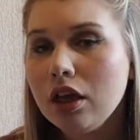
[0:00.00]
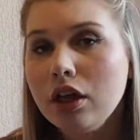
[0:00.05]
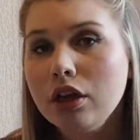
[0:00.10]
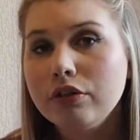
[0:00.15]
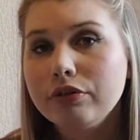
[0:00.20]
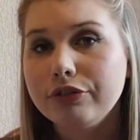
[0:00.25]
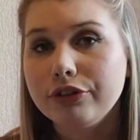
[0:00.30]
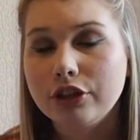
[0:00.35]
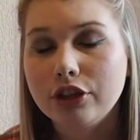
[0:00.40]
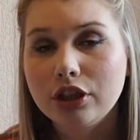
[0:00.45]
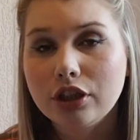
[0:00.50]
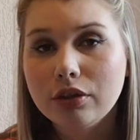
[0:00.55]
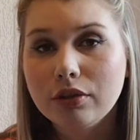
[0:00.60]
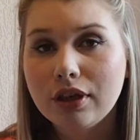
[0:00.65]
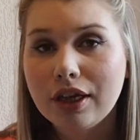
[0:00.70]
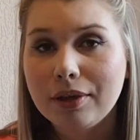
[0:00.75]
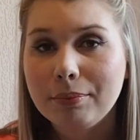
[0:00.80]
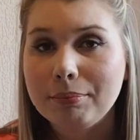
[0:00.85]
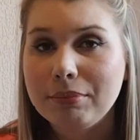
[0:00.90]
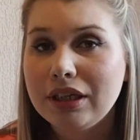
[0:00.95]
For a girl
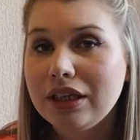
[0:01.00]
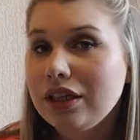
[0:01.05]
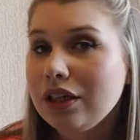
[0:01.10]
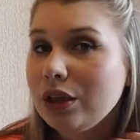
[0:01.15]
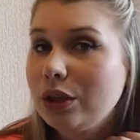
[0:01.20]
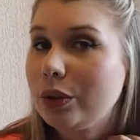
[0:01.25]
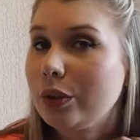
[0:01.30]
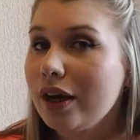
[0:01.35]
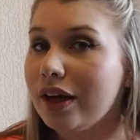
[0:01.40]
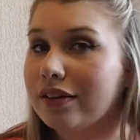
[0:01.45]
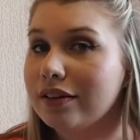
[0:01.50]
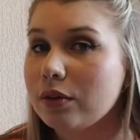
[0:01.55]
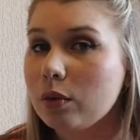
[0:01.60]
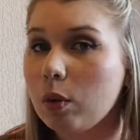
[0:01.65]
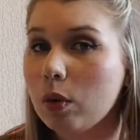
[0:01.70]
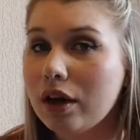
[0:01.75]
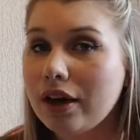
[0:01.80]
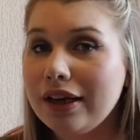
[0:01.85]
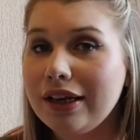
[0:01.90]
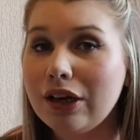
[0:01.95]
like me who has
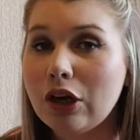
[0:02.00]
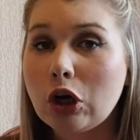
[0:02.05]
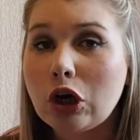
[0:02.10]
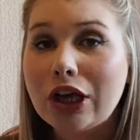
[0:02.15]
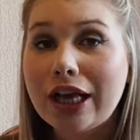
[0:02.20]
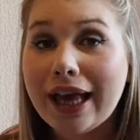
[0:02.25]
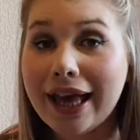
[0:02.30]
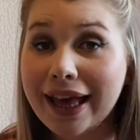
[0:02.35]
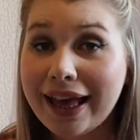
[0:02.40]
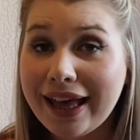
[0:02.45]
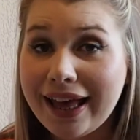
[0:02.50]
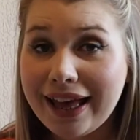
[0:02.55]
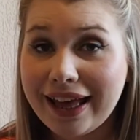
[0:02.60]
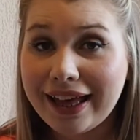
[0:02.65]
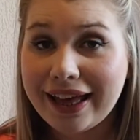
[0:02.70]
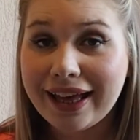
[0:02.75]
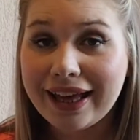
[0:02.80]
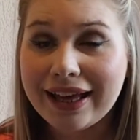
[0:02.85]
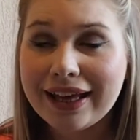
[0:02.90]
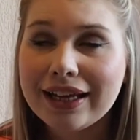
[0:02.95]
quite long
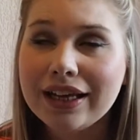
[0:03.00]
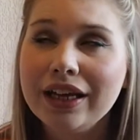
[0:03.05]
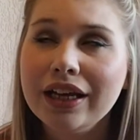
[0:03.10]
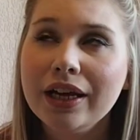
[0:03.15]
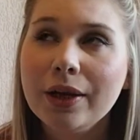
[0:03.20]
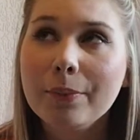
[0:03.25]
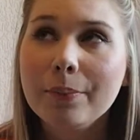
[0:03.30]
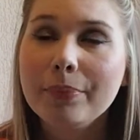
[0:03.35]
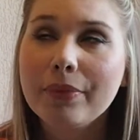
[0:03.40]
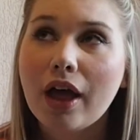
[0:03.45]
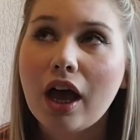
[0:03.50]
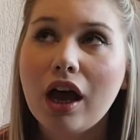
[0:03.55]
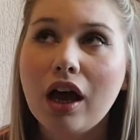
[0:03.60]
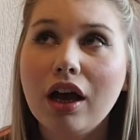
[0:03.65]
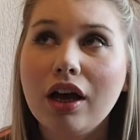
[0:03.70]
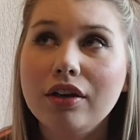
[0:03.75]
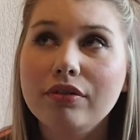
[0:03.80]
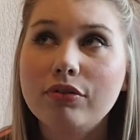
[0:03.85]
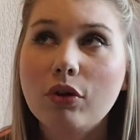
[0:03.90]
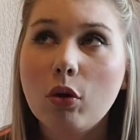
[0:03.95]
hair,
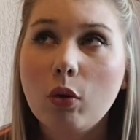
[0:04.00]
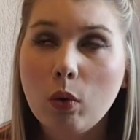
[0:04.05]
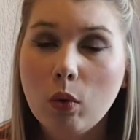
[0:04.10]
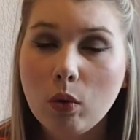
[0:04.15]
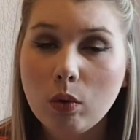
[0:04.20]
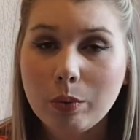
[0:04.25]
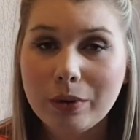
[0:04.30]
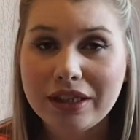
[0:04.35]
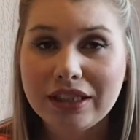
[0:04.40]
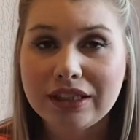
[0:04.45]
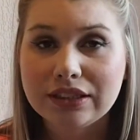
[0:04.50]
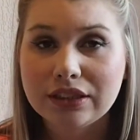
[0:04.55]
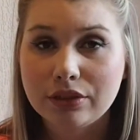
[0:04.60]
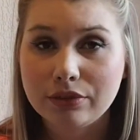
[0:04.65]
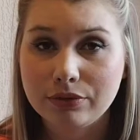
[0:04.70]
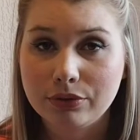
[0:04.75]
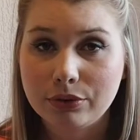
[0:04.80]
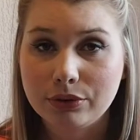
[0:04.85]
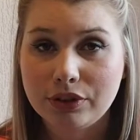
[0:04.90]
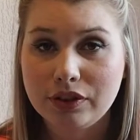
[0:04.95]
I've always
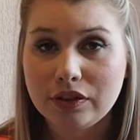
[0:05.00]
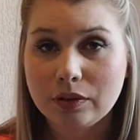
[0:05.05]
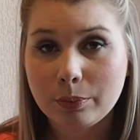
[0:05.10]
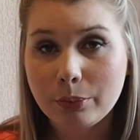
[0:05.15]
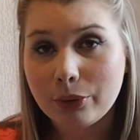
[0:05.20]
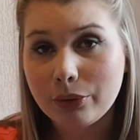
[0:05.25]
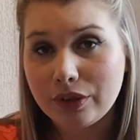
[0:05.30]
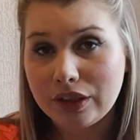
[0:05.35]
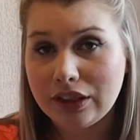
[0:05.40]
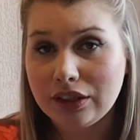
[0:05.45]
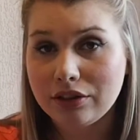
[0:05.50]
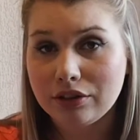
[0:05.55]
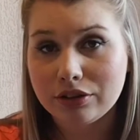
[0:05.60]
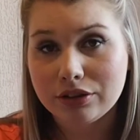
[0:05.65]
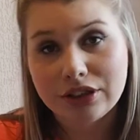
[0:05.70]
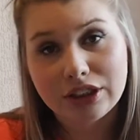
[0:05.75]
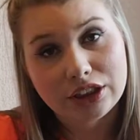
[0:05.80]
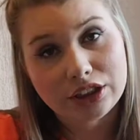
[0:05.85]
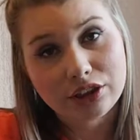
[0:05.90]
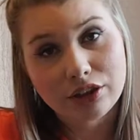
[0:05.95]
avoided putting
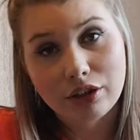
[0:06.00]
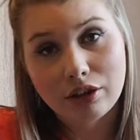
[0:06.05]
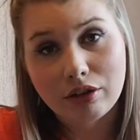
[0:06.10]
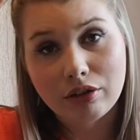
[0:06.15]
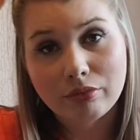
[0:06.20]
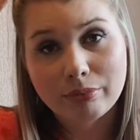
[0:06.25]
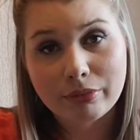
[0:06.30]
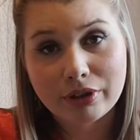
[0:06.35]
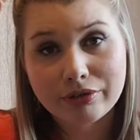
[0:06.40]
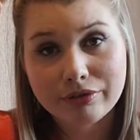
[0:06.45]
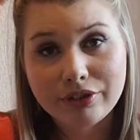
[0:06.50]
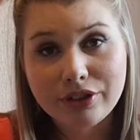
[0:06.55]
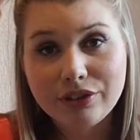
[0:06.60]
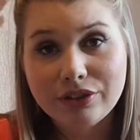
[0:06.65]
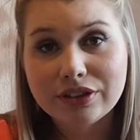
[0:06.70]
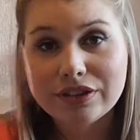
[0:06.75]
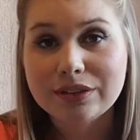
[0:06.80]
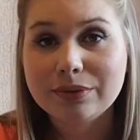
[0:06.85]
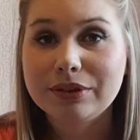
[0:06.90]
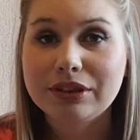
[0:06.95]
conditioner on my
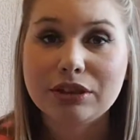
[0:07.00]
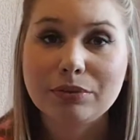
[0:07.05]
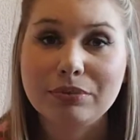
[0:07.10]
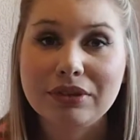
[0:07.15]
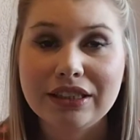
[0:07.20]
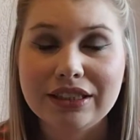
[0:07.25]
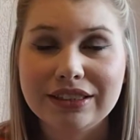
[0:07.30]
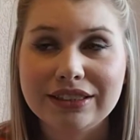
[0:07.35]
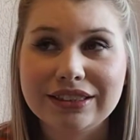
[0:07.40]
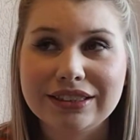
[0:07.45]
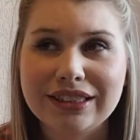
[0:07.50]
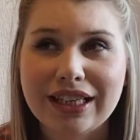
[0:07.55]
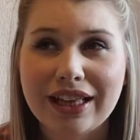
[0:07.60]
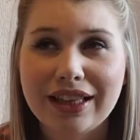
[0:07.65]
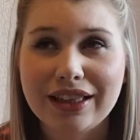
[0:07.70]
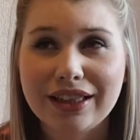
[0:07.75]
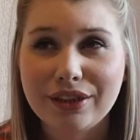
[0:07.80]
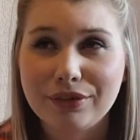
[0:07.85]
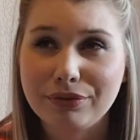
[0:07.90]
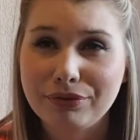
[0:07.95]
roots, which means
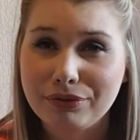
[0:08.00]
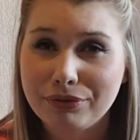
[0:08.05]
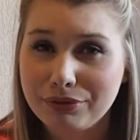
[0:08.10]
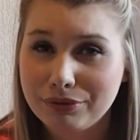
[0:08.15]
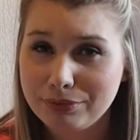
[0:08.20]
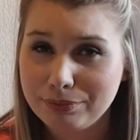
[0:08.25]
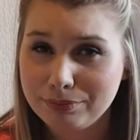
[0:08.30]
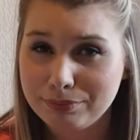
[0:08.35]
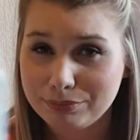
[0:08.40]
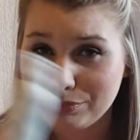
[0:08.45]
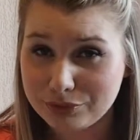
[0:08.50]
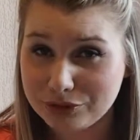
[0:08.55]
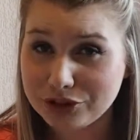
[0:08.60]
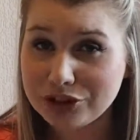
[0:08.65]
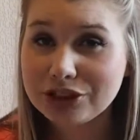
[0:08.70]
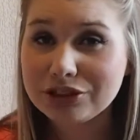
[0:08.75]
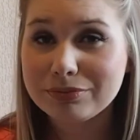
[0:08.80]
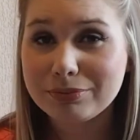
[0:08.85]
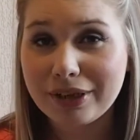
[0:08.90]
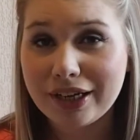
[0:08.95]
the
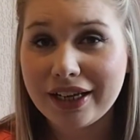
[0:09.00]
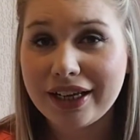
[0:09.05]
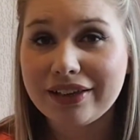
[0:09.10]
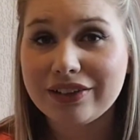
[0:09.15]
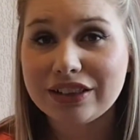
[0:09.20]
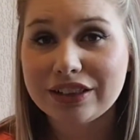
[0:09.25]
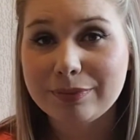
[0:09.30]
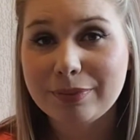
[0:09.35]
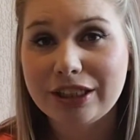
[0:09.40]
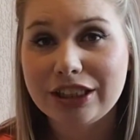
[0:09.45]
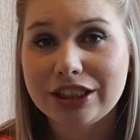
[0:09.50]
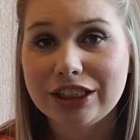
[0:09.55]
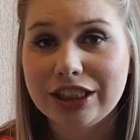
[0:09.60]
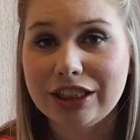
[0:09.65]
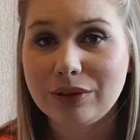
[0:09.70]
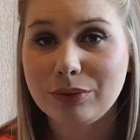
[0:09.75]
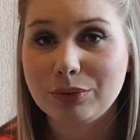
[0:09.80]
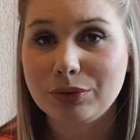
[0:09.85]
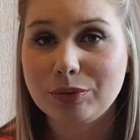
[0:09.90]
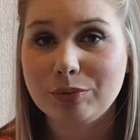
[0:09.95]
front of my hair
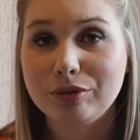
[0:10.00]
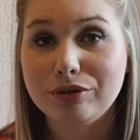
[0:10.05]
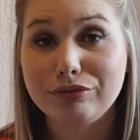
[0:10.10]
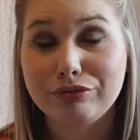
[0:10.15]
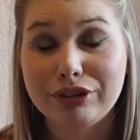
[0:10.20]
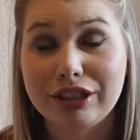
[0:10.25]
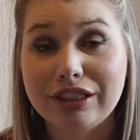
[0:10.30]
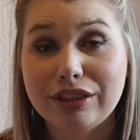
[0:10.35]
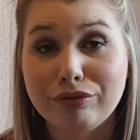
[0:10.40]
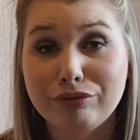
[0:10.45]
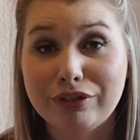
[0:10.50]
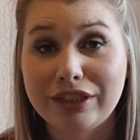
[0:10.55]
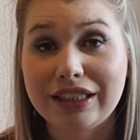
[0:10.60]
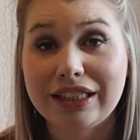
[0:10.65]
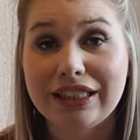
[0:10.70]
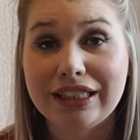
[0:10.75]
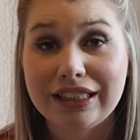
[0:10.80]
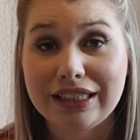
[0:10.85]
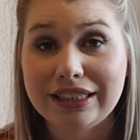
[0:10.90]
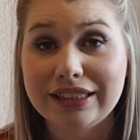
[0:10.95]
especially would be really
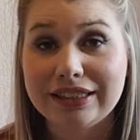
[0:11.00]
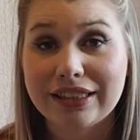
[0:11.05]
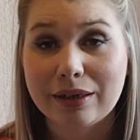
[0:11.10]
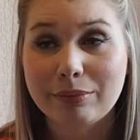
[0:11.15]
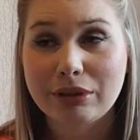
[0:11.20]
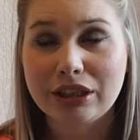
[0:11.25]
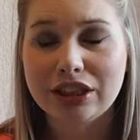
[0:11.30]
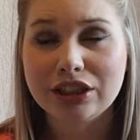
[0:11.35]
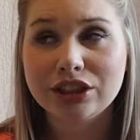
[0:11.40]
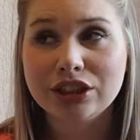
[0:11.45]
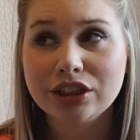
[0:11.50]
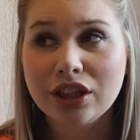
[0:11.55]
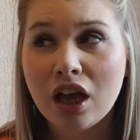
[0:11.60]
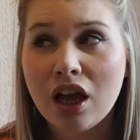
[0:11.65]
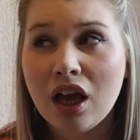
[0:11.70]
heat damaged.